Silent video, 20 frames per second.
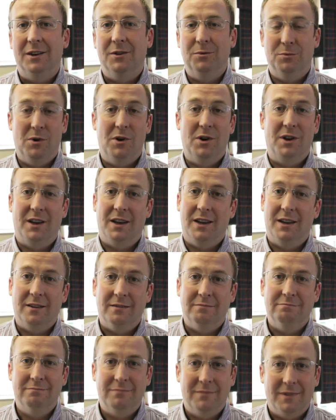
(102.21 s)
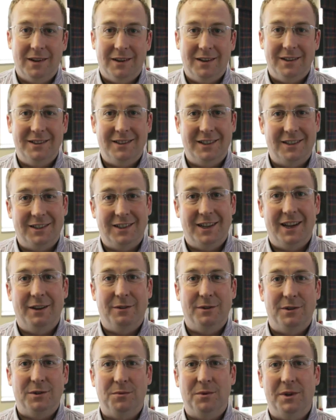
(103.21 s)
working 60
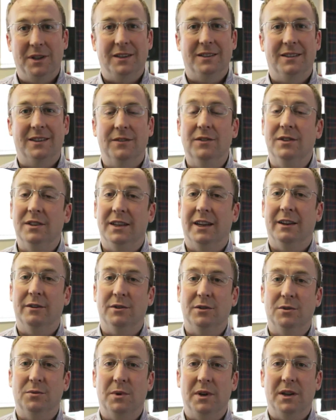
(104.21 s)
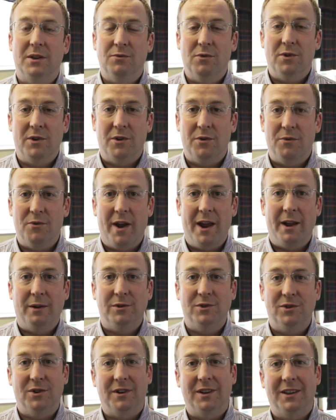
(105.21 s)
hours a week, 70 hours a week, running
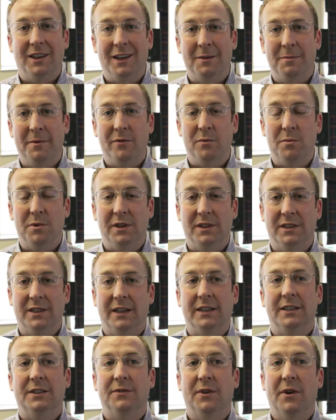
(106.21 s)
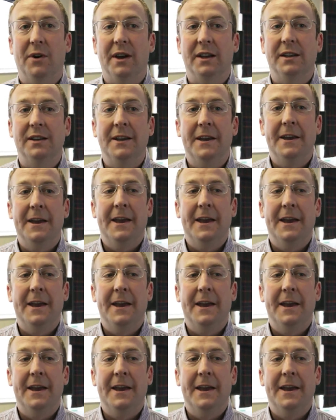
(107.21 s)
around trying to keep everybody satisfied.